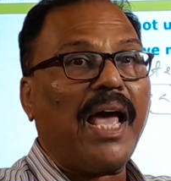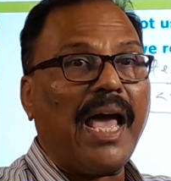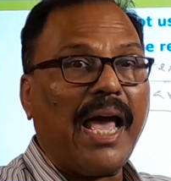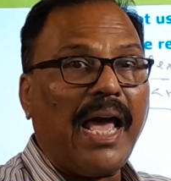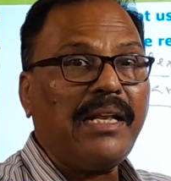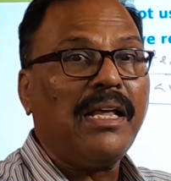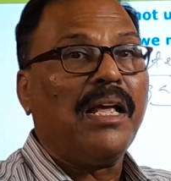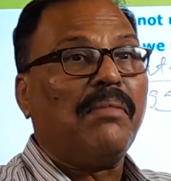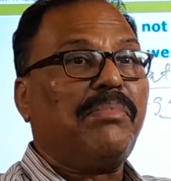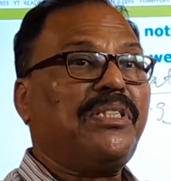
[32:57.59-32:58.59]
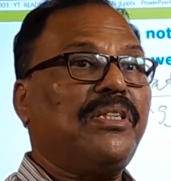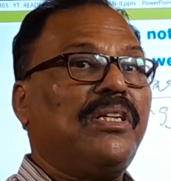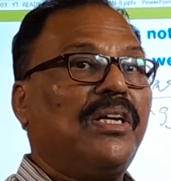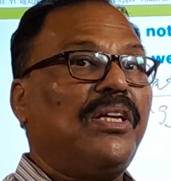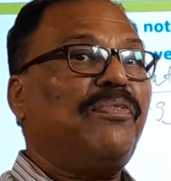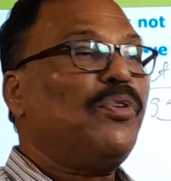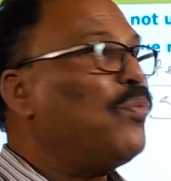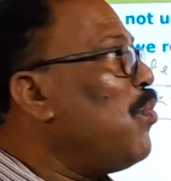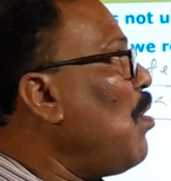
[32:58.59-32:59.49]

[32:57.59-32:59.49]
an. But if you